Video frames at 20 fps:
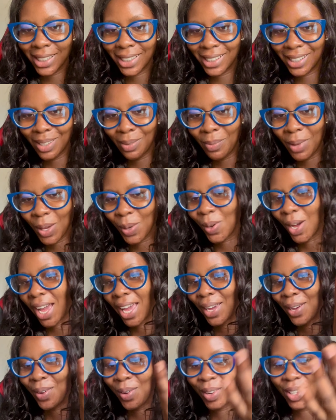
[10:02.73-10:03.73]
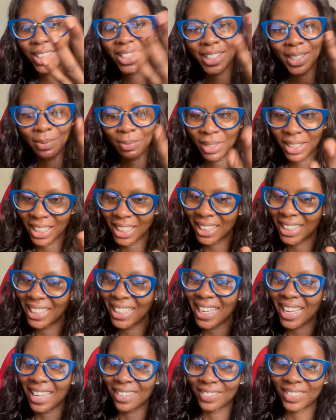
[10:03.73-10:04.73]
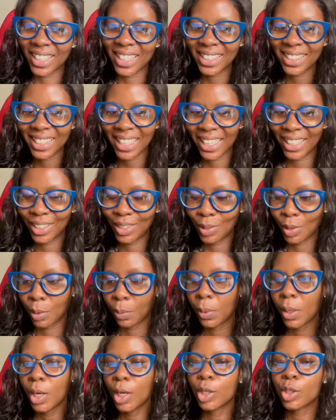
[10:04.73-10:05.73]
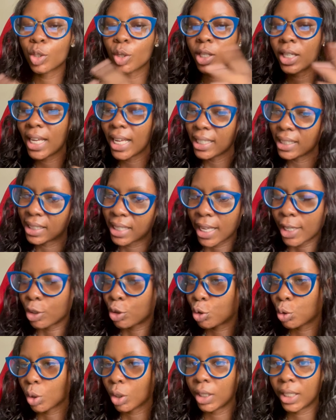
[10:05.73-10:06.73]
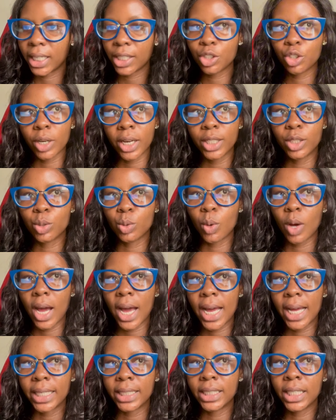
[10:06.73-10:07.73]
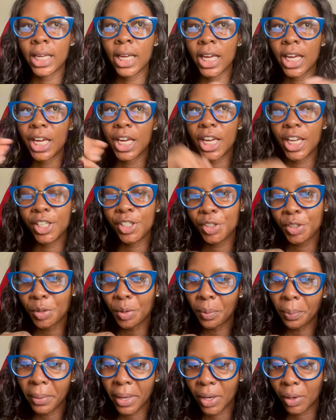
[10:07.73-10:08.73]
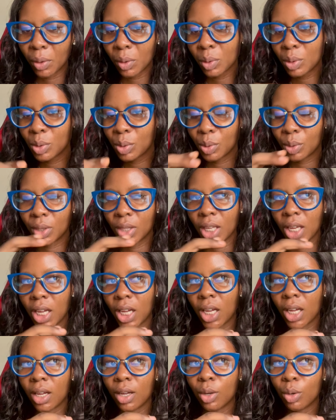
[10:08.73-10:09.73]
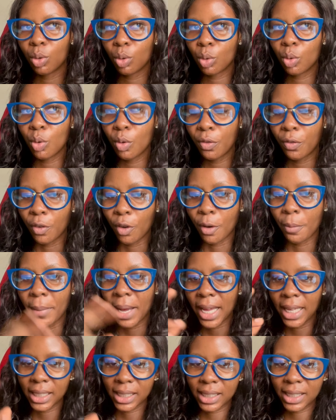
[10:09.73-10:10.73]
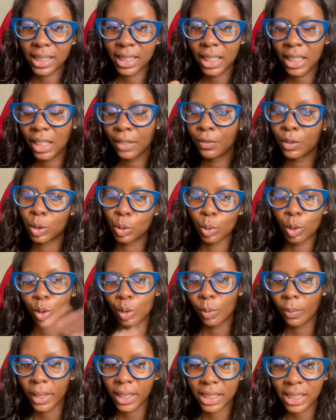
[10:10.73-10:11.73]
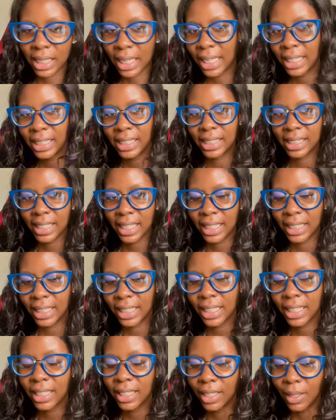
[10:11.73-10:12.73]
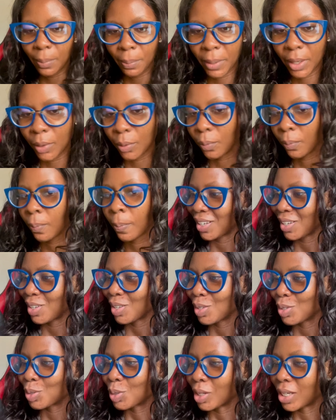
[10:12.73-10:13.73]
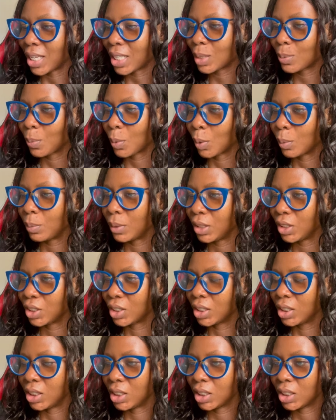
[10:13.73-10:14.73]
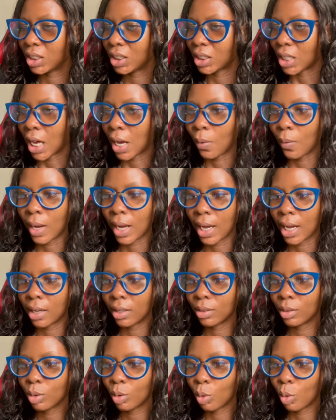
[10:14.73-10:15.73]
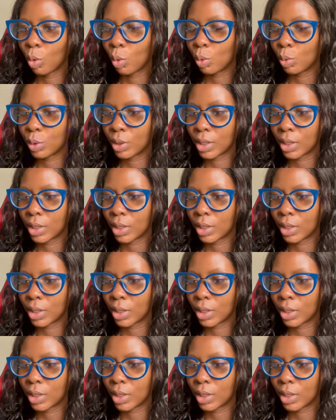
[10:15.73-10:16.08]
is the mail I got immediately after signing up. So let's test run. Let's try to add a new mail to the Google form and see if it will automatically send the mail. So let's publish this, our old